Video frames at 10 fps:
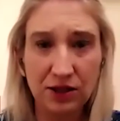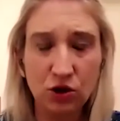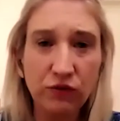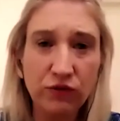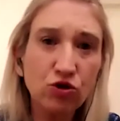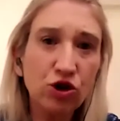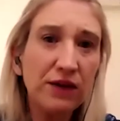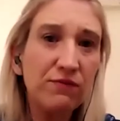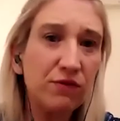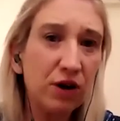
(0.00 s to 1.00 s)
And so if you
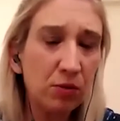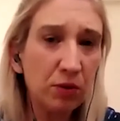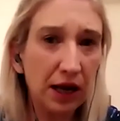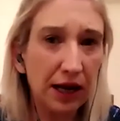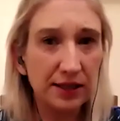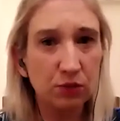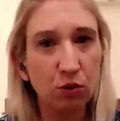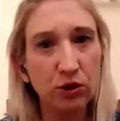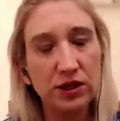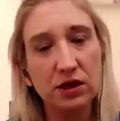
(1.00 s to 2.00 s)
try and verbalize the
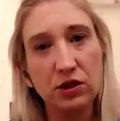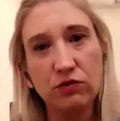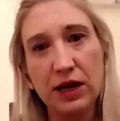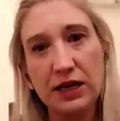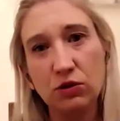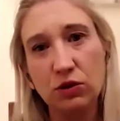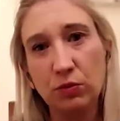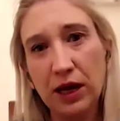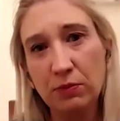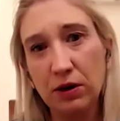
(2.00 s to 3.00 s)
points that you've made on the
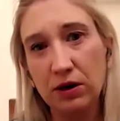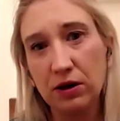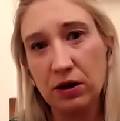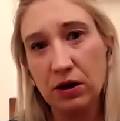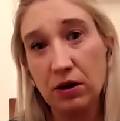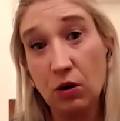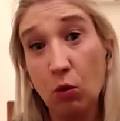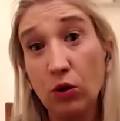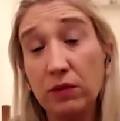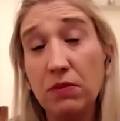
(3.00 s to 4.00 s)
paper,
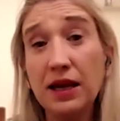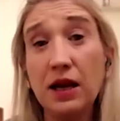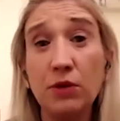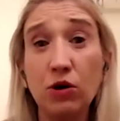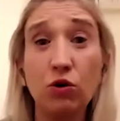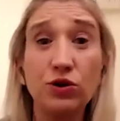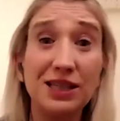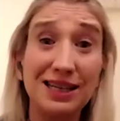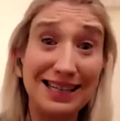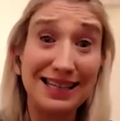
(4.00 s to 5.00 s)
what they may come
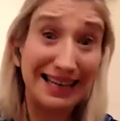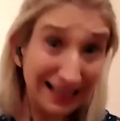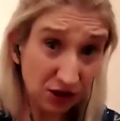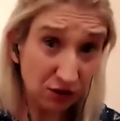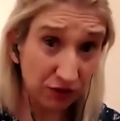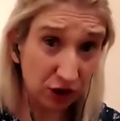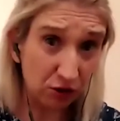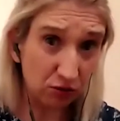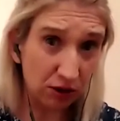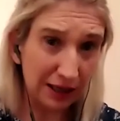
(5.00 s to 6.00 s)
across at the
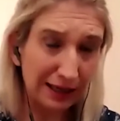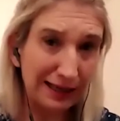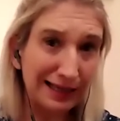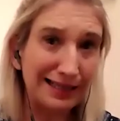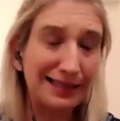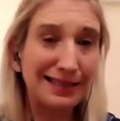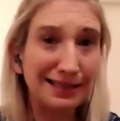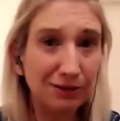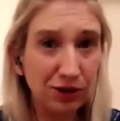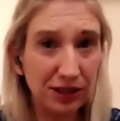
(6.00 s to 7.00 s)
interview is
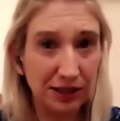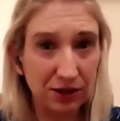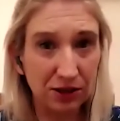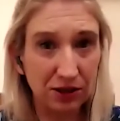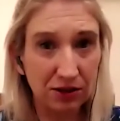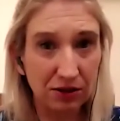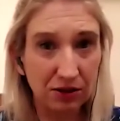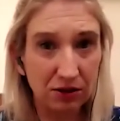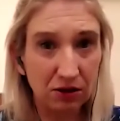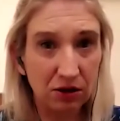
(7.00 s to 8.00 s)
stilted,
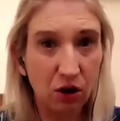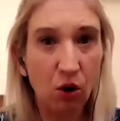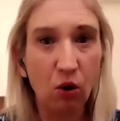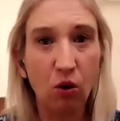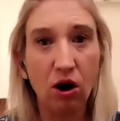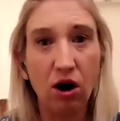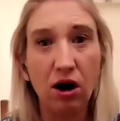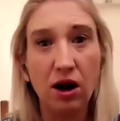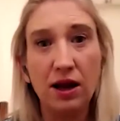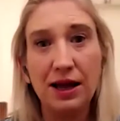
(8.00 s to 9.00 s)
or
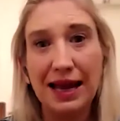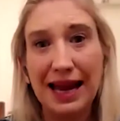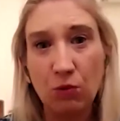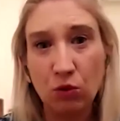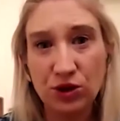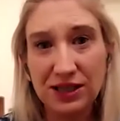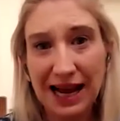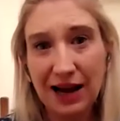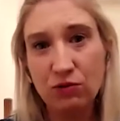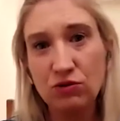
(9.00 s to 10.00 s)
it will
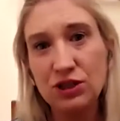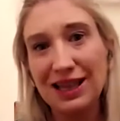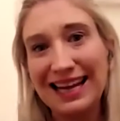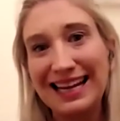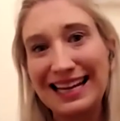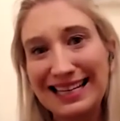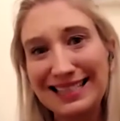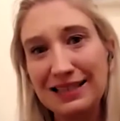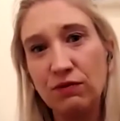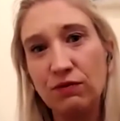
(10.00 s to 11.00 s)
sound like it
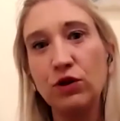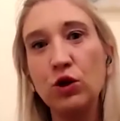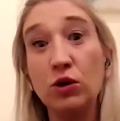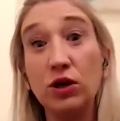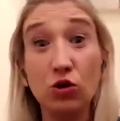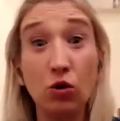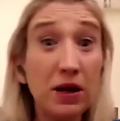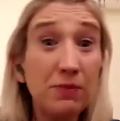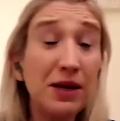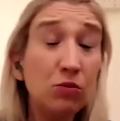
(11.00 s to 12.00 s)
isn't fluid, or
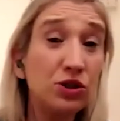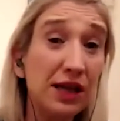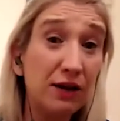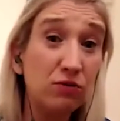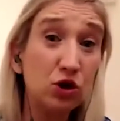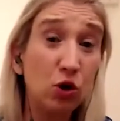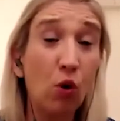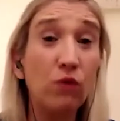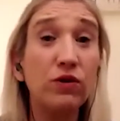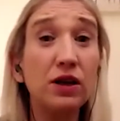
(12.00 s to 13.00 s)
maybe it will sound
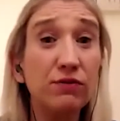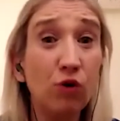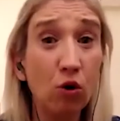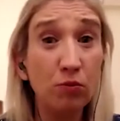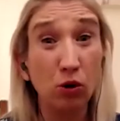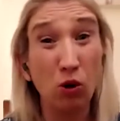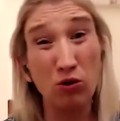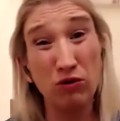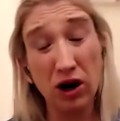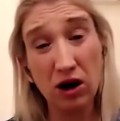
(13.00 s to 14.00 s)
overly formal
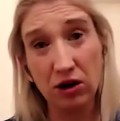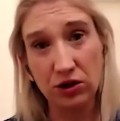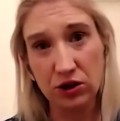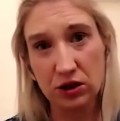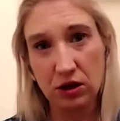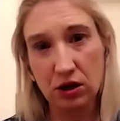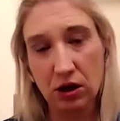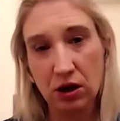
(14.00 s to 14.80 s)
or rehearsed.